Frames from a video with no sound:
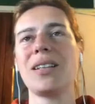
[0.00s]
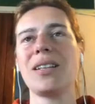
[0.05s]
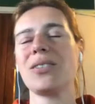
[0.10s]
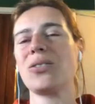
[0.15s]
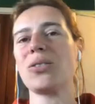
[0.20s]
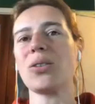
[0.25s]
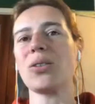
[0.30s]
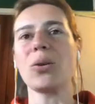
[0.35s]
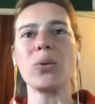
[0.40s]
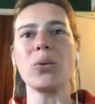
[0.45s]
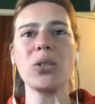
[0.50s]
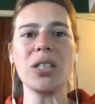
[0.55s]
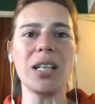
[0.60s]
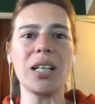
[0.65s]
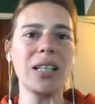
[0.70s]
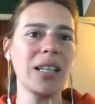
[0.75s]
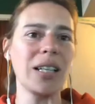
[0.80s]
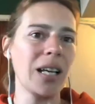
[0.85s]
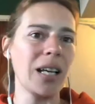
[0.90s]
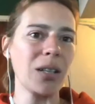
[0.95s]
the
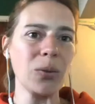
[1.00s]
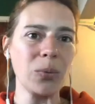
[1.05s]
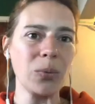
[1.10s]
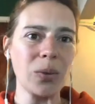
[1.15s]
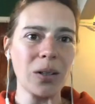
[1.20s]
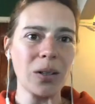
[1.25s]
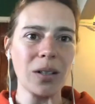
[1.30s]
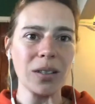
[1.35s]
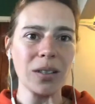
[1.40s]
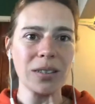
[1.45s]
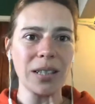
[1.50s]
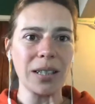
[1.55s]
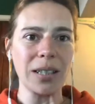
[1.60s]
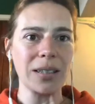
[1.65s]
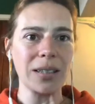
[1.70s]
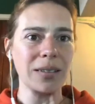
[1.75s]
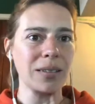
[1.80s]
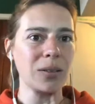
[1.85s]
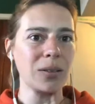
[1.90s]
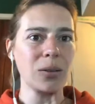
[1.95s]
social networks
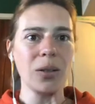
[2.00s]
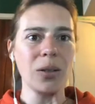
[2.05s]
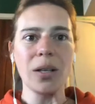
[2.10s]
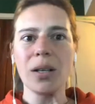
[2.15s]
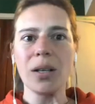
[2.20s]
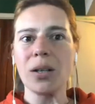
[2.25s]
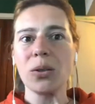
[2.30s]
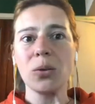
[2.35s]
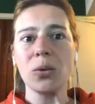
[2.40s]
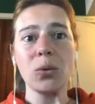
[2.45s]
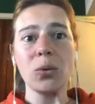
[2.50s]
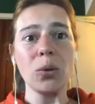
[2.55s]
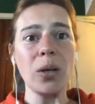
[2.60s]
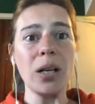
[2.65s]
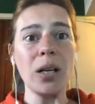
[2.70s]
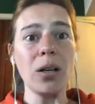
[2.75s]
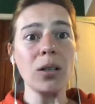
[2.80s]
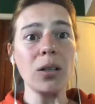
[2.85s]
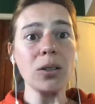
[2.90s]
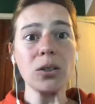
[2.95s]
and
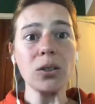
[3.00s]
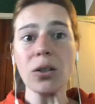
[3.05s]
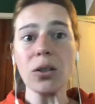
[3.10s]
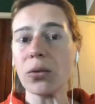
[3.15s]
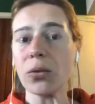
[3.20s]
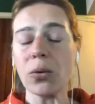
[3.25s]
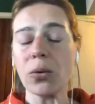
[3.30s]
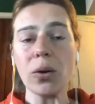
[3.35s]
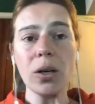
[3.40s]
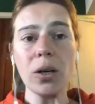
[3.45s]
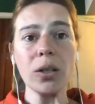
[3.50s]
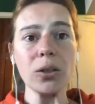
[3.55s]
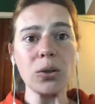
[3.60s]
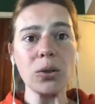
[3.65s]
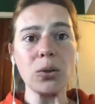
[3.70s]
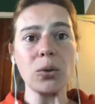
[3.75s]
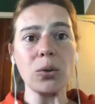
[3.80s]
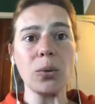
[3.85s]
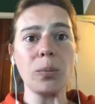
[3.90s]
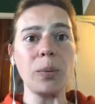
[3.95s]
do a lot of
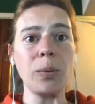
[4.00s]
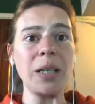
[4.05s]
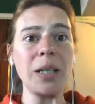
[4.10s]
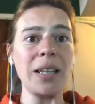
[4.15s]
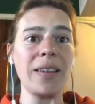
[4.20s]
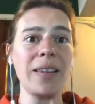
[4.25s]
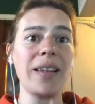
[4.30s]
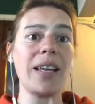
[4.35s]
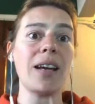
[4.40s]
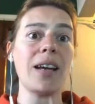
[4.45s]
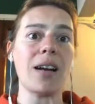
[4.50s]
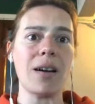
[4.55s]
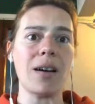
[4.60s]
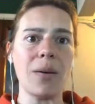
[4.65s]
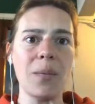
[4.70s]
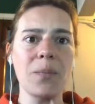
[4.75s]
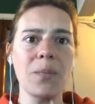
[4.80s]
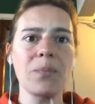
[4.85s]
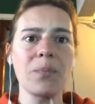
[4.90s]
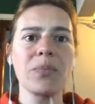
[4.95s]
work to be
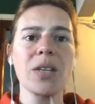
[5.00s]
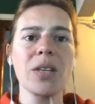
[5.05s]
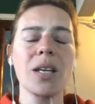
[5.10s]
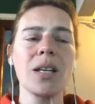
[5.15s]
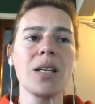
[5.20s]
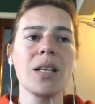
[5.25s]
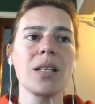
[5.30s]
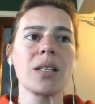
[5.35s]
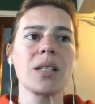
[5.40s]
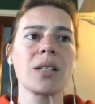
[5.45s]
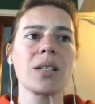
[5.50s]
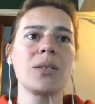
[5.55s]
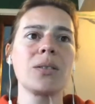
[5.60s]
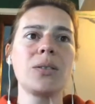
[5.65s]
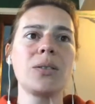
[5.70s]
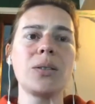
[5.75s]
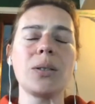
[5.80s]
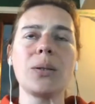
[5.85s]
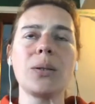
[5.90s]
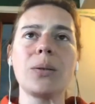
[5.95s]
there.
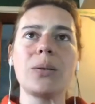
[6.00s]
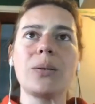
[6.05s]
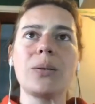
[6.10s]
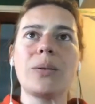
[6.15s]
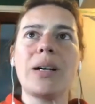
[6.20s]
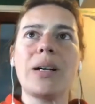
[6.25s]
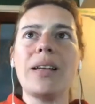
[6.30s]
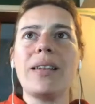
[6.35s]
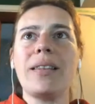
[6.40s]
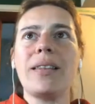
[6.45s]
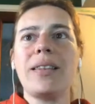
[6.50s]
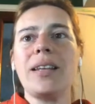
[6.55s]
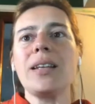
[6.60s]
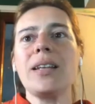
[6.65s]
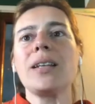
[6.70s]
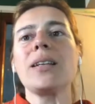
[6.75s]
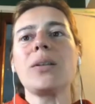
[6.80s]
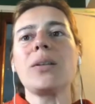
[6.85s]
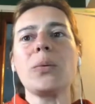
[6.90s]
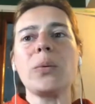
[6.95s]
So I
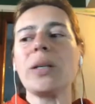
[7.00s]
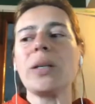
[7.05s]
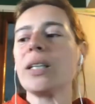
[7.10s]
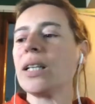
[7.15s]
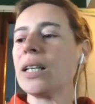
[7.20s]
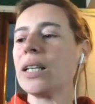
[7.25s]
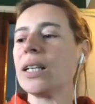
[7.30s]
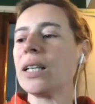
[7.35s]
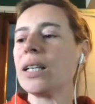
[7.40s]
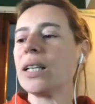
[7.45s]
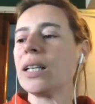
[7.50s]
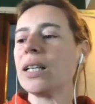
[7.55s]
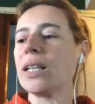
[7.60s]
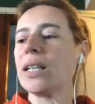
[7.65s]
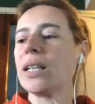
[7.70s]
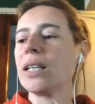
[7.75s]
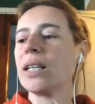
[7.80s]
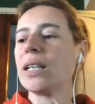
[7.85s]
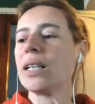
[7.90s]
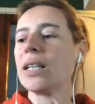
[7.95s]
think we need to
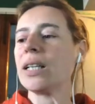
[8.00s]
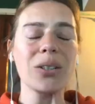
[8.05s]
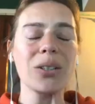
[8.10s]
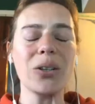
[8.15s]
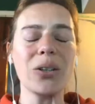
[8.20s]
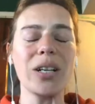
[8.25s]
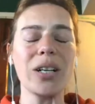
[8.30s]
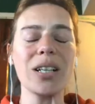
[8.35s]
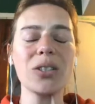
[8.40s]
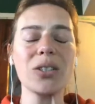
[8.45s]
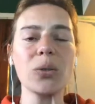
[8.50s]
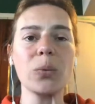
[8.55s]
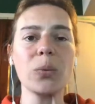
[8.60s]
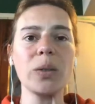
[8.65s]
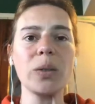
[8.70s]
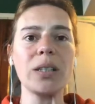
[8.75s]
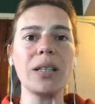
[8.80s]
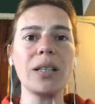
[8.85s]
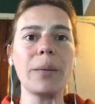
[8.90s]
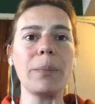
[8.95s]
connect
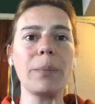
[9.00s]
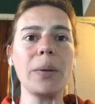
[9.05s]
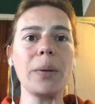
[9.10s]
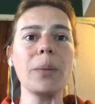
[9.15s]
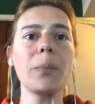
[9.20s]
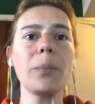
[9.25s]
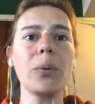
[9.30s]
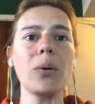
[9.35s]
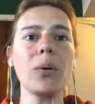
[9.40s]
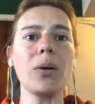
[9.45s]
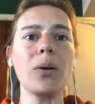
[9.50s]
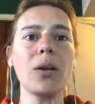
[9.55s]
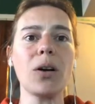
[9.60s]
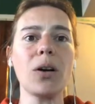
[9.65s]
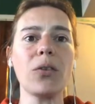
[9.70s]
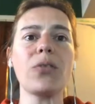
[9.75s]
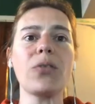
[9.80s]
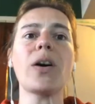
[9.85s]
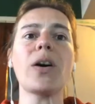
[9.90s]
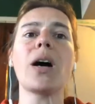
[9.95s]
connect with the
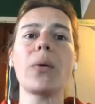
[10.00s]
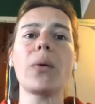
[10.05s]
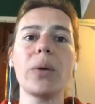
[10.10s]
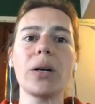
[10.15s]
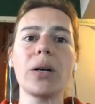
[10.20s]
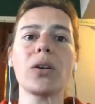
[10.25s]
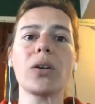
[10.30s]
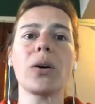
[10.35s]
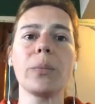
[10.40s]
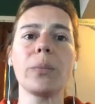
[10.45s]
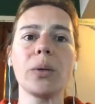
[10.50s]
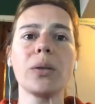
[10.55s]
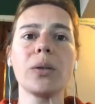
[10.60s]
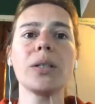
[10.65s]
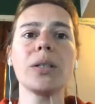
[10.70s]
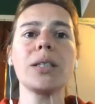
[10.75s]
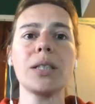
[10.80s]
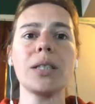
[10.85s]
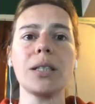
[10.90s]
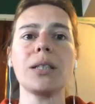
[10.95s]
people of our
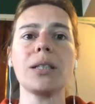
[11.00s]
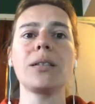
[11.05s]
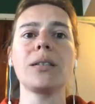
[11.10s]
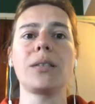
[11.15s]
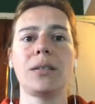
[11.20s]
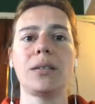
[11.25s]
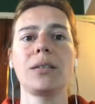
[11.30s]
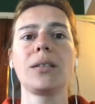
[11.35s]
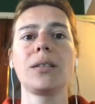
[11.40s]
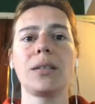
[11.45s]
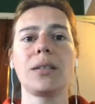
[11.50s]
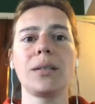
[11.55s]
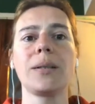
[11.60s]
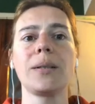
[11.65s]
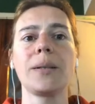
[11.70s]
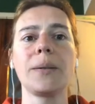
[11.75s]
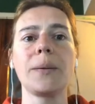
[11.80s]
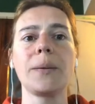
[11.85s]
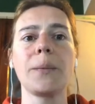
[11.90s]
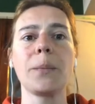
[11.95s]
community
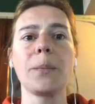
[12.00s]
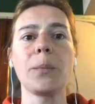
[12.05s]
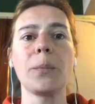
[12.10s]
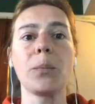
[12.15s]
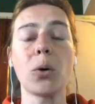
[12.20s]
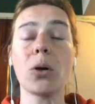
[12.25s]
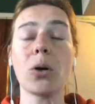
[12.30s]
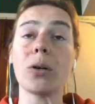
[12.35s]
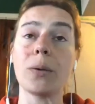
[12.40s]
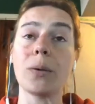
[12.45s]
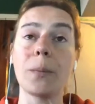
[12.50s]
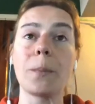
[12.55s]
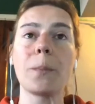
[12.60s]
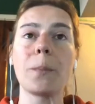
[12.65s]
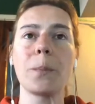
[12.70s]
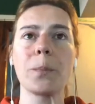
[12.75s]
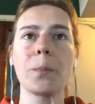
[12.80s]
more.